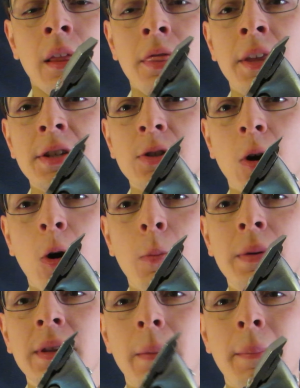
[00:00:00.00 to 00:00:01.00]
this
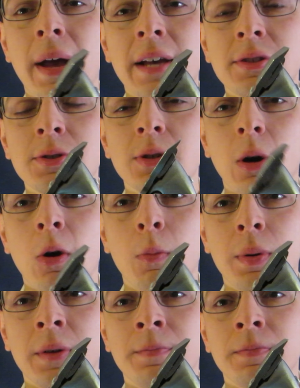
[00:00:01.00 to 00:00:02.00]
open, the Masters
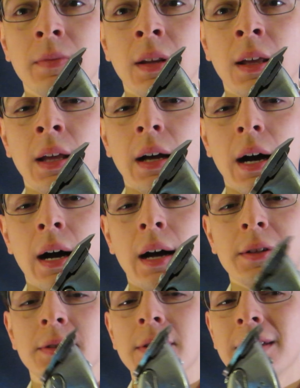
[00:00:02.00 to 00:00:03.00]
Open,
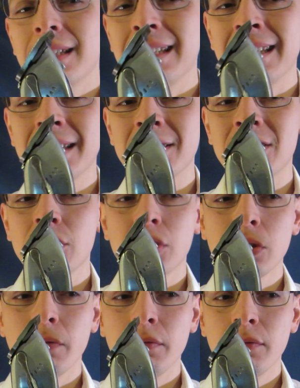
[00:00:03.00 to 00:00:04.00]
is
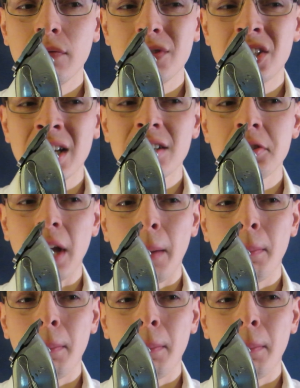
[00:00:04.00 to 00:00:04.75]
just, I